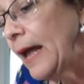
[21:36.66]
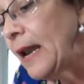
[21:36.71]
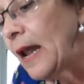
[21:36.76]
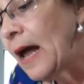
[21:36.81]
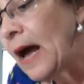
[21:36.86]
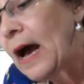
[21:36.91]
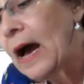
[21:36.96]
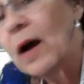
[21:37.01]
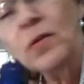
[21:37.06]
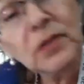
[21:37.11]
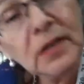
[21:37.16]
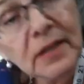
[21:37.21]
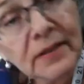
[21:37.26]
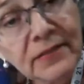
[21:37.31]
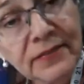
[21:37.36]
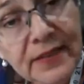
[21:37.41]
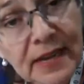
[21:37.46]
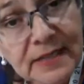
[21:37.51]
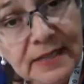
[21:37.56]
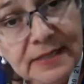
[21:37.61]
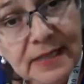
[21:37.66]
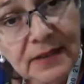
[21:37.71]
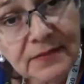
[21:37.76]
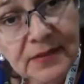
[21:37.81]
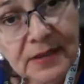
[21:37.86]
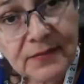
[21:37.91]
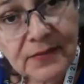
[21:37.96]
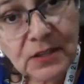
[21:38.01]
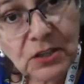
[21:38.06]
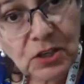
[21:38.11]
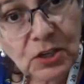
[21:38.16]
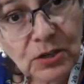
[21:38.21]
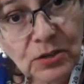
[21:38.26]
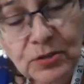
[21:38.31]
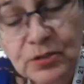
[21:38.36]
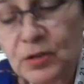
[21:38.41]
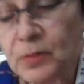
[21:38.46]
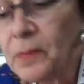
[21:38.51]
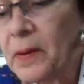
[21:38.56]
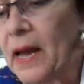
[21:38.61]
And I'll confess, I've even
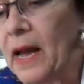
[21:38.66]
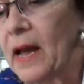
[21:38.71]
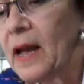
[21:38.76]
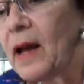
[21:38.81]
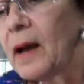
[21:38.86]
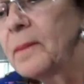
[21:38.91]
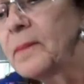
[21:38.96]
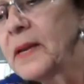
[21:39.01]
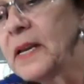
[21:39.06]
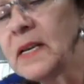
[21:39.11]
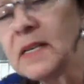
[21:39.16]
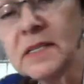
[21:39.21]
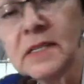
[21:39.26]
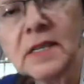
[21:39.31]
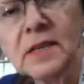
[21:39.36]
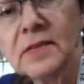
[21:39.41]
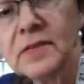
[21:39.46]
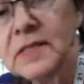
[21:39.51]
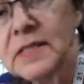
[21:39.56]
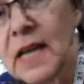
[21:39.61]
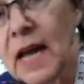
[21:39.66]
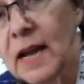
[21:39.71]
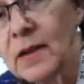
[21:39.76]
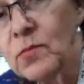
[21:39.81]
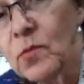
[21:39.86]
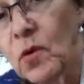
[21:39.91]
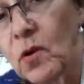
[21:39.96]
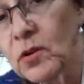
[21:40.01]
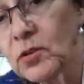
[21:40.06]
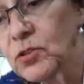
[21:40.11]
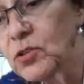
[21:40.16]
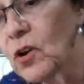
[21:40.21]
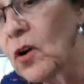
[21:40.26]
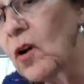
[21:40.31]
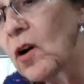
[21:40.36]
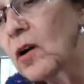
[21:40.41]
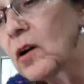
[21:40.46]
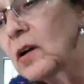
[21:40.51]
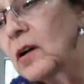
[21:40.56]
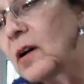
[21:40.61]
used a piece of sidewalk
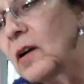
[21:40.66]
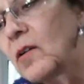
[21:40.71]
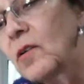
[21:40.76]
chalk